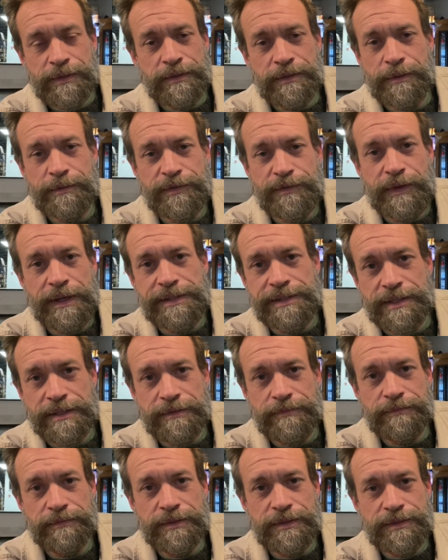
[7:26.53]
Let's face
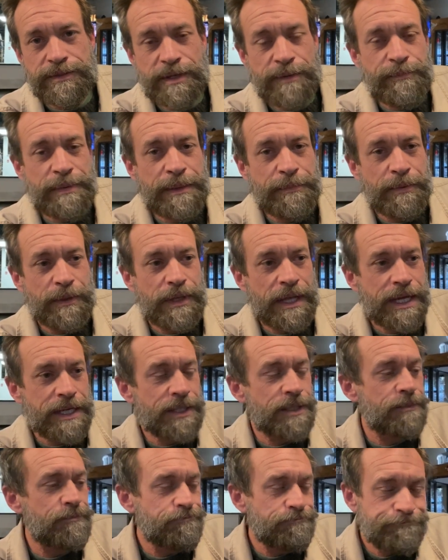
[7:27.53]
it. Some people like
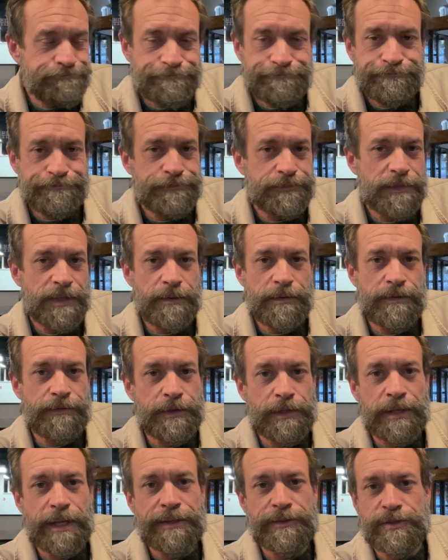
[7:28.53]
them. If
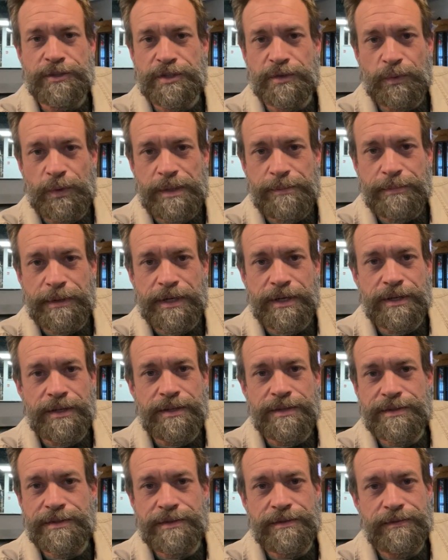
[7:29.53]
you like the sweet
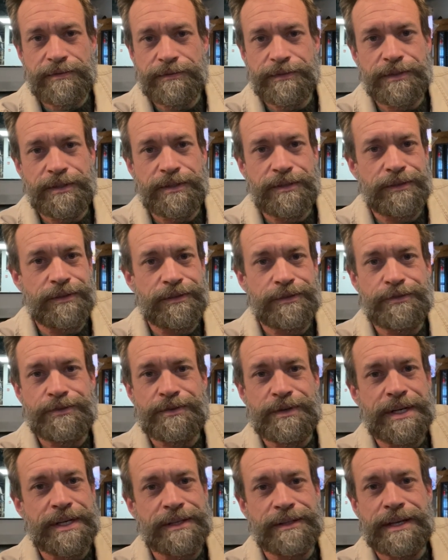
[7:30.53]
beers, you, you
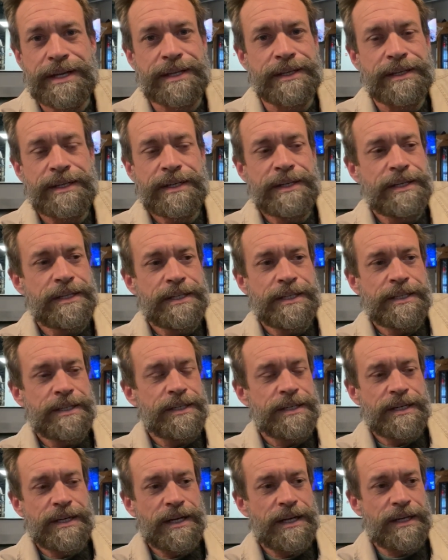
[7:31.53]
drink like
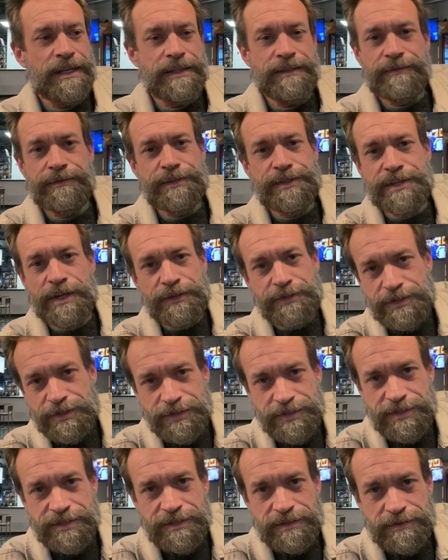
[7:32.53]
uh,
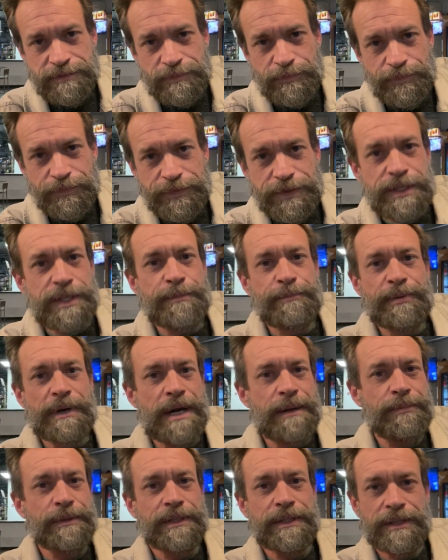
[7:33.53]
seltzers. You
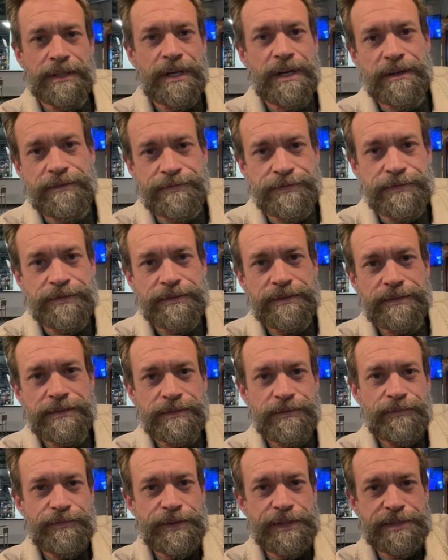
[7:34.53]
probably love
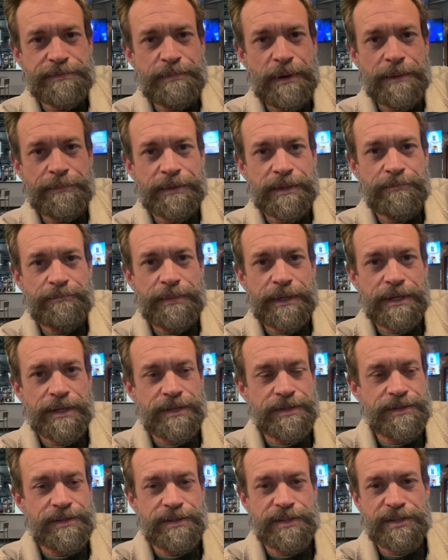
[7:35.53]
these pumpkin
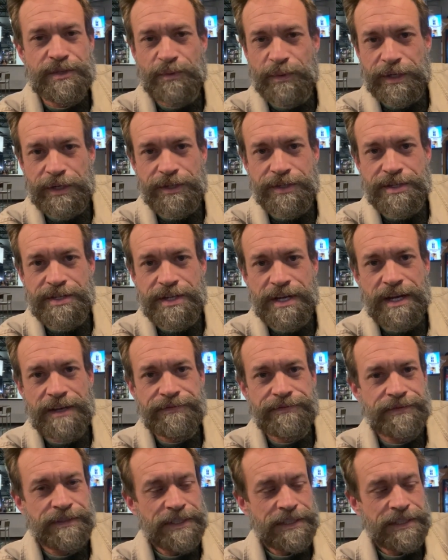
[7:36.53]
beers, the sweeter stuff.